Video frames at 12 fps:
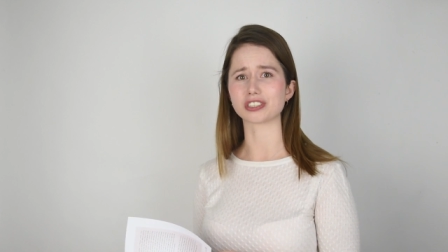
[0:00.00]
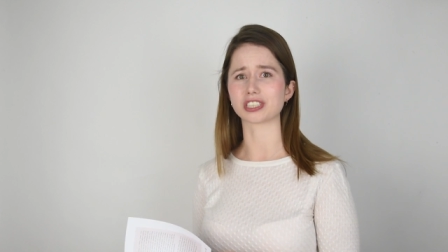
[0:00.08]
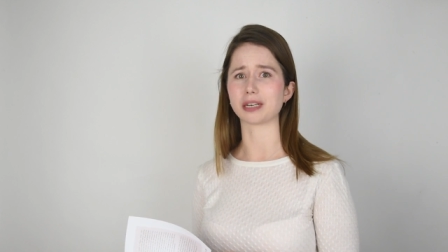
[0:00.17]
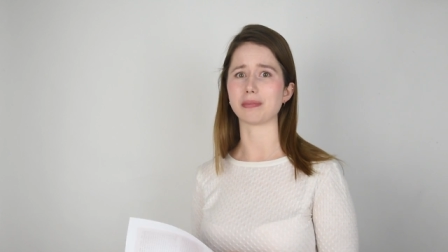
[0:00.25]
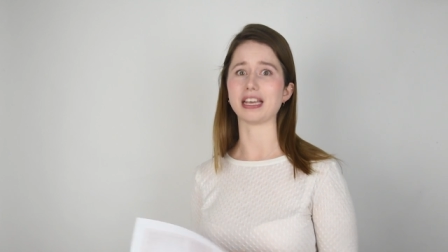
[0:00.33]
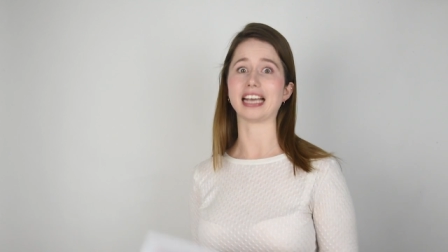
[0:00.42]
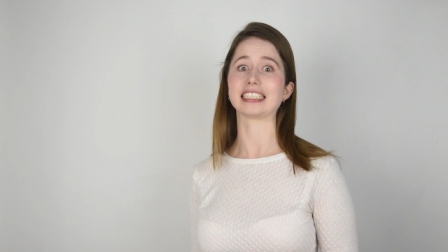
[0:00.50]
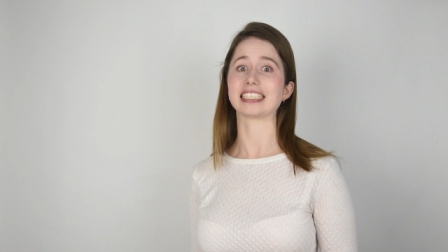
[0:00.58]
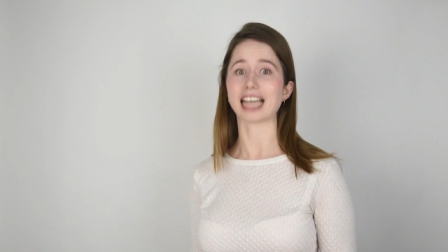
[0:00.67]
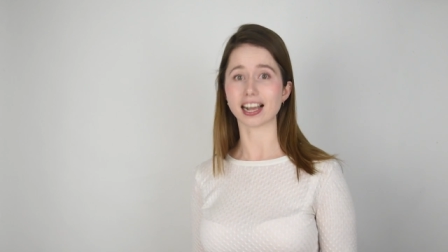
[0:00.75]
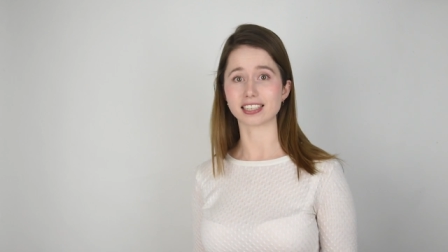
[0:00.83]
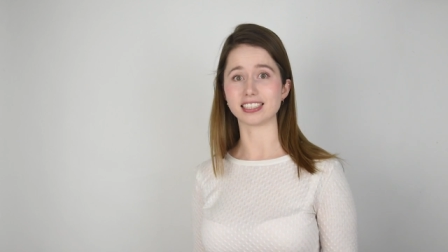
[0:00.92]
is going to be
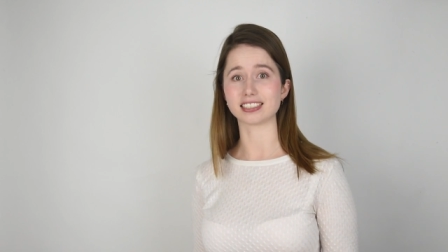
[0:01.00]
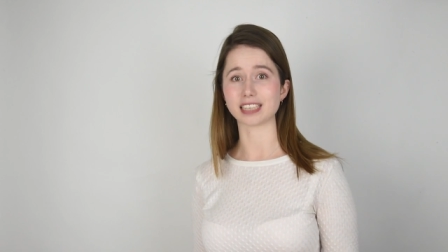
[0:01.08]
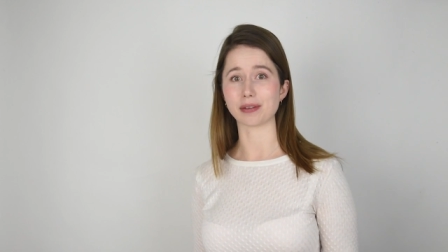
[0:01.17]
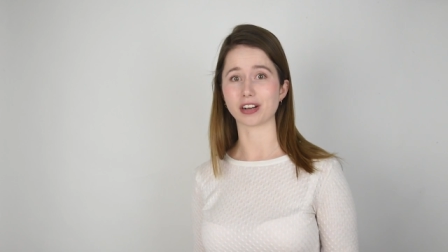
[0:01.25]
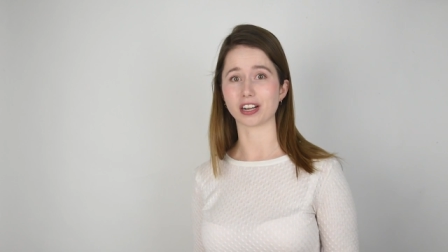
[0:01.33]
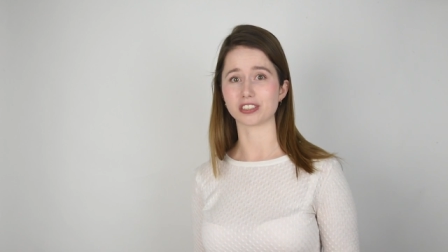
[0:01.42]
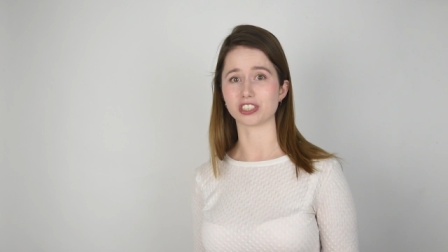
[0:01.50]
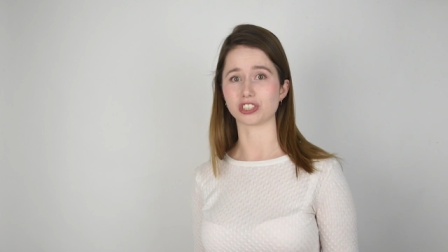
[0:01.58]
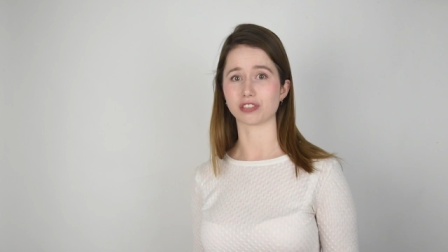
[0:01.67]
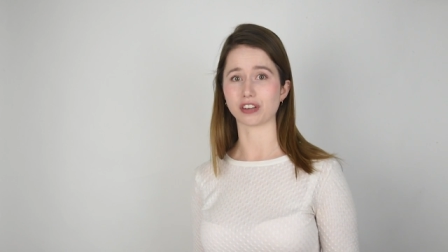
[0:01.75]
exactly the same color as your